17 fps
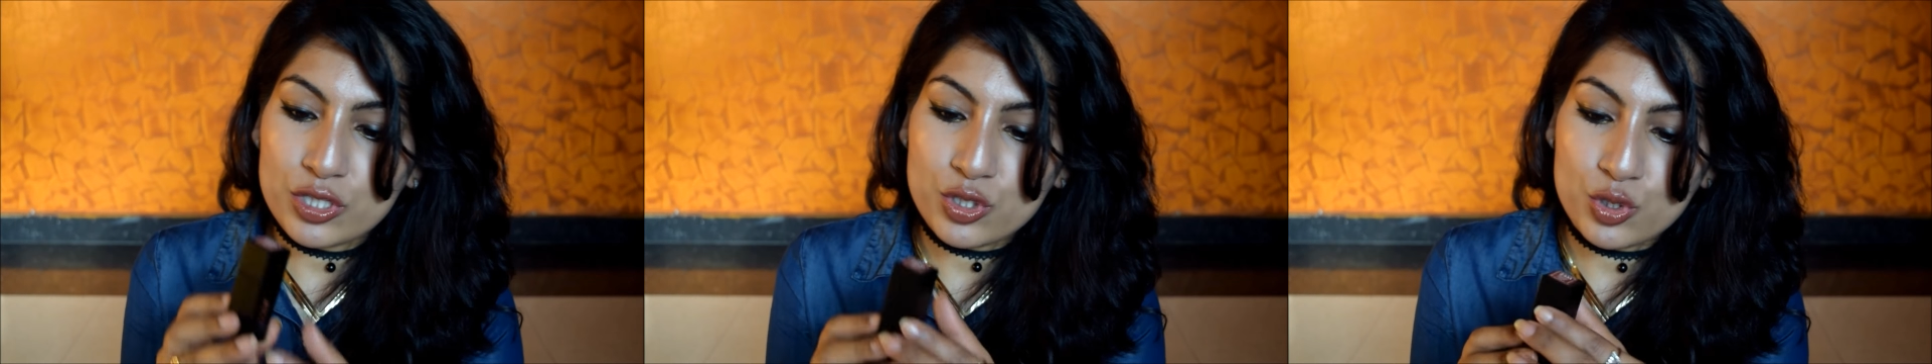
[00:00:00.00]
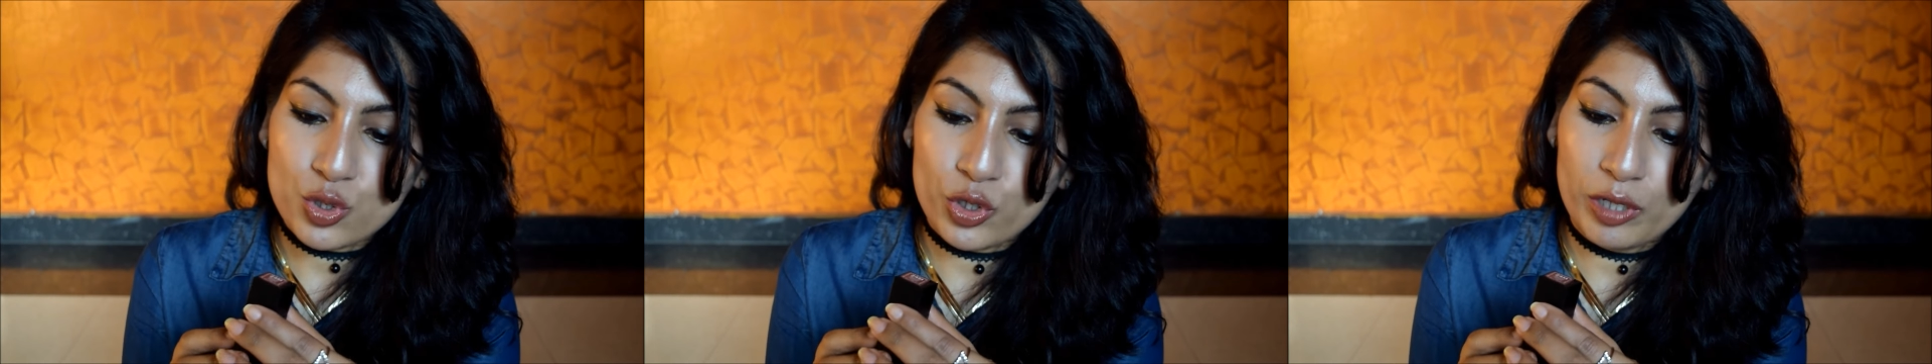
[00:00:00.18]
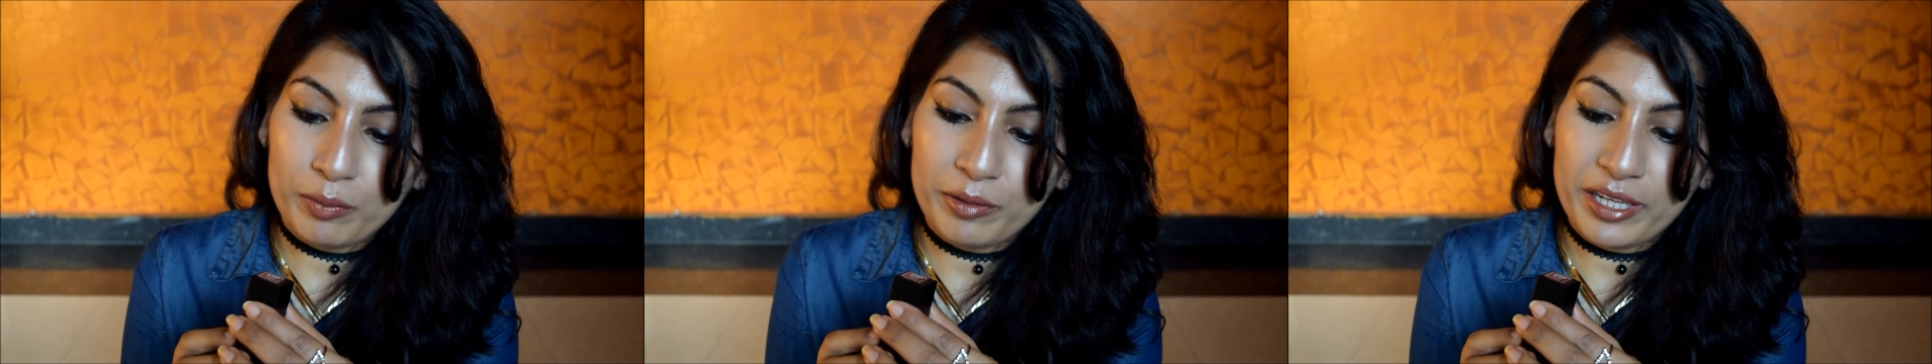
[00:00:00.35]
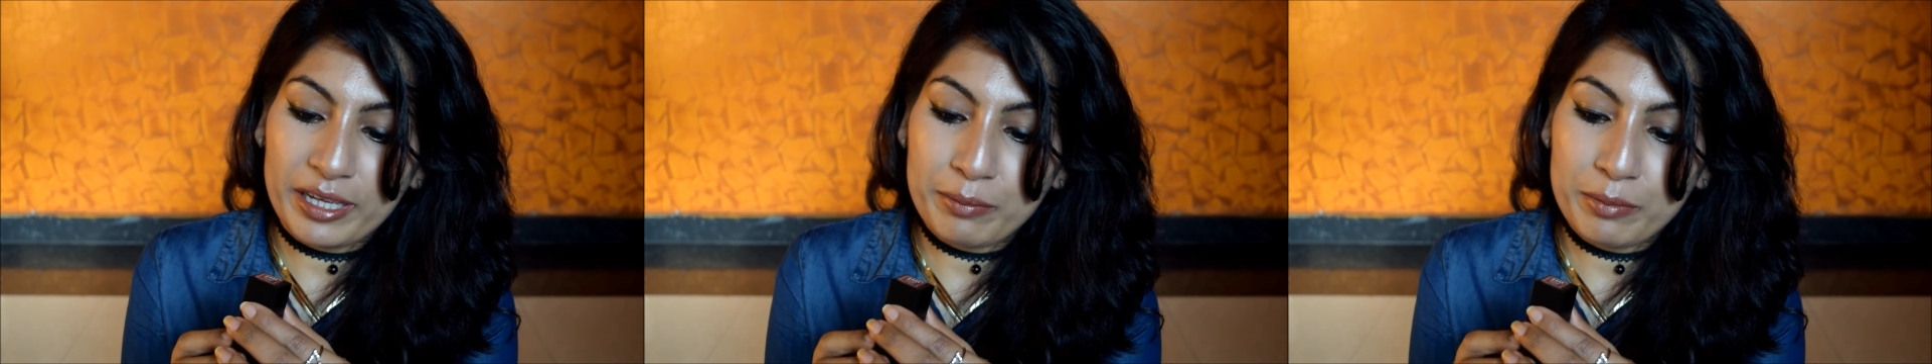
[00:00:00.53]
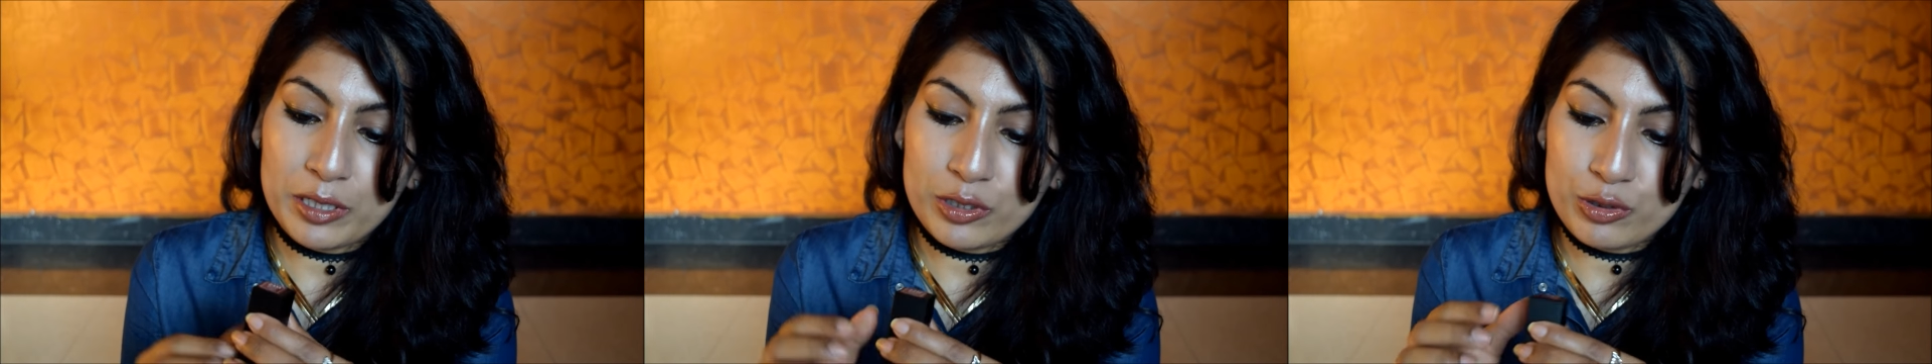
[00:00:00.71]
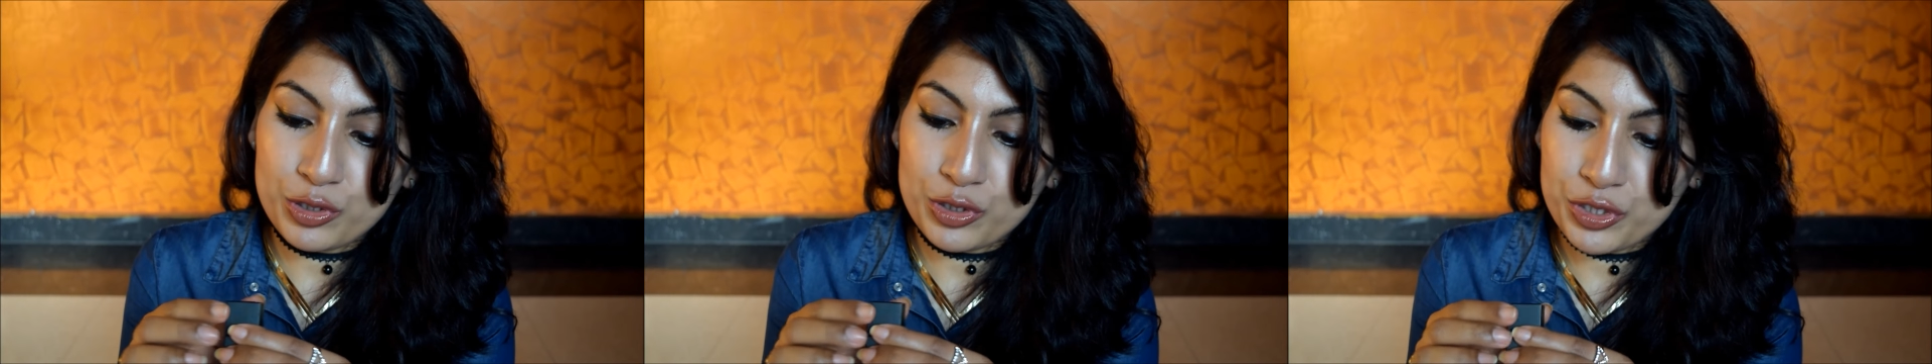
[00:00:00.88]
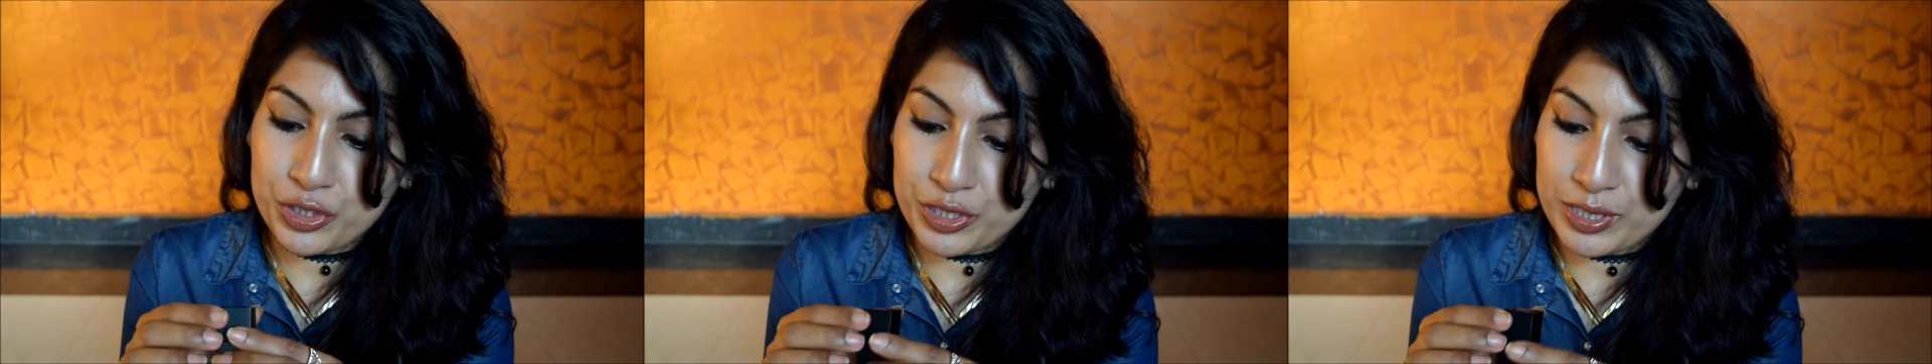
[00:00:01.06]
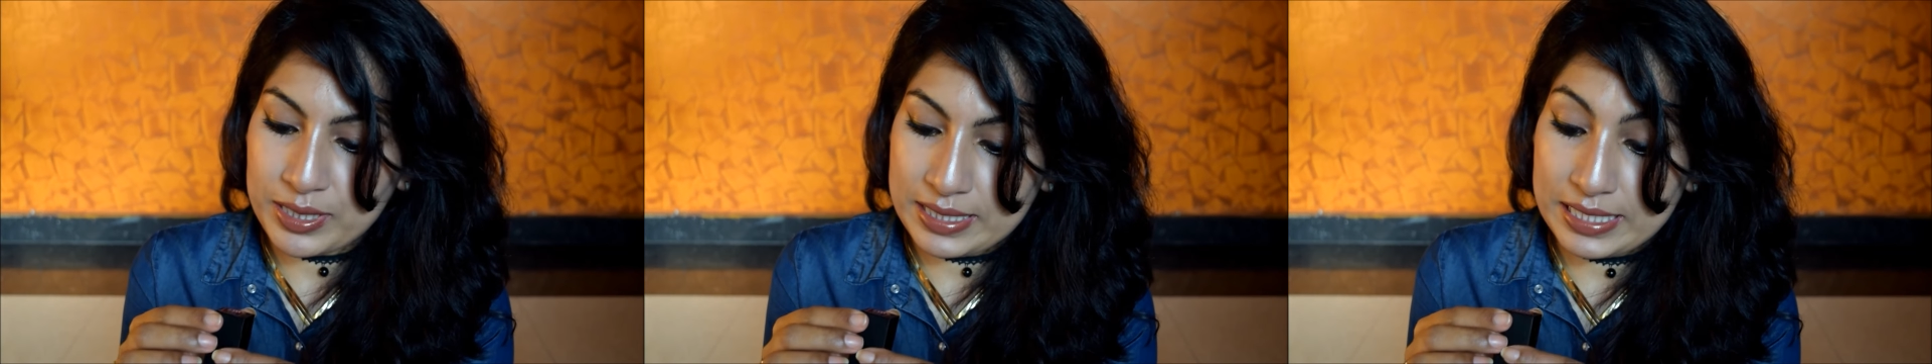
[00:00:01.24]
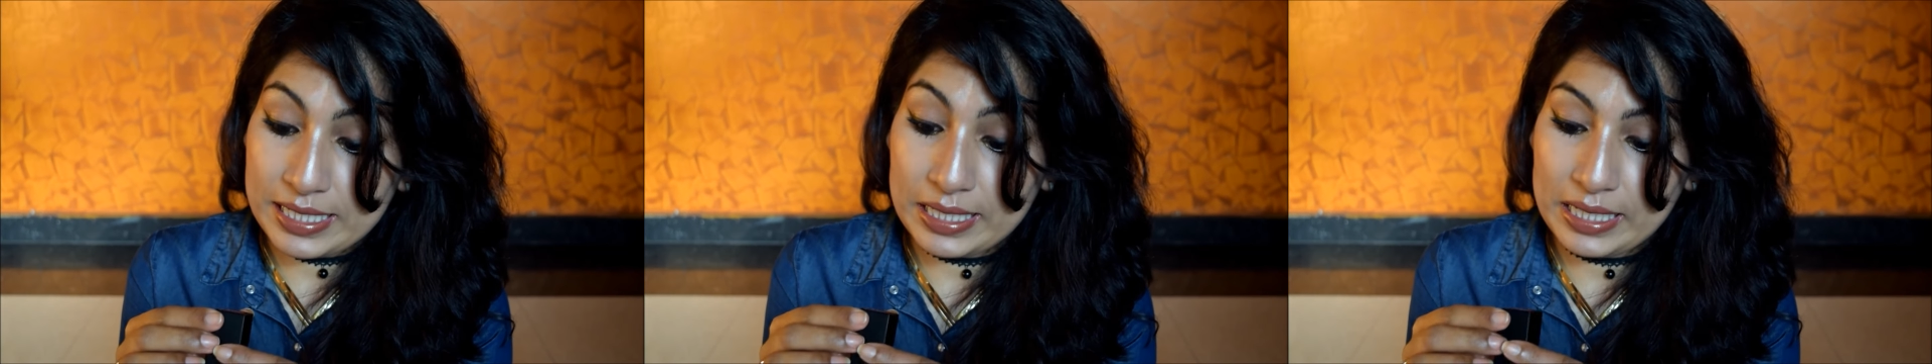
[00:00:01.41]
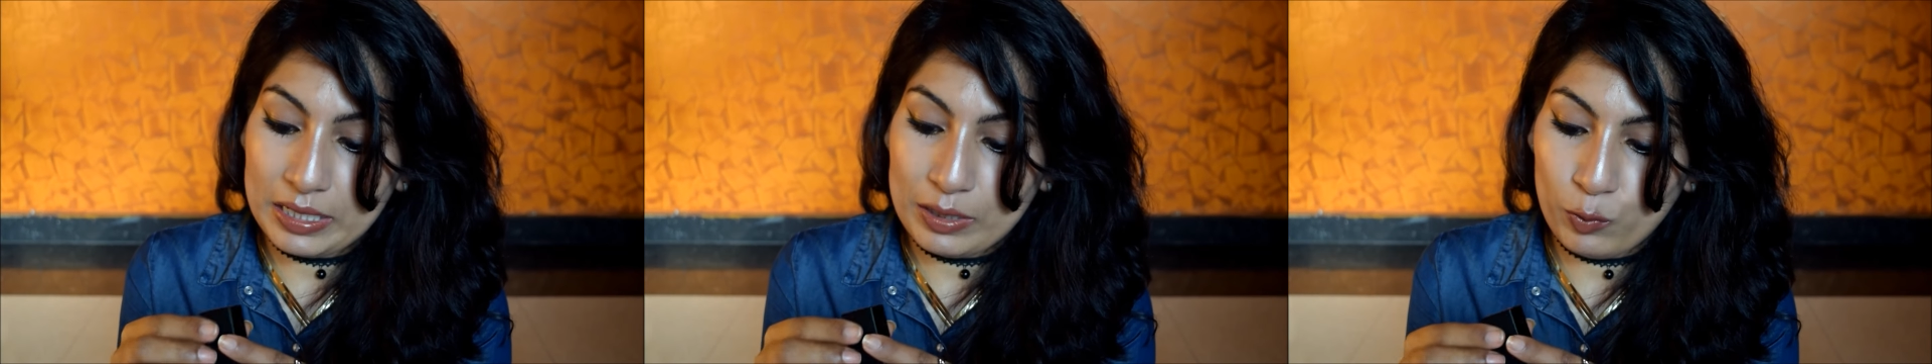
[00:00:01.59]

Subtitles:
so you'll be able to see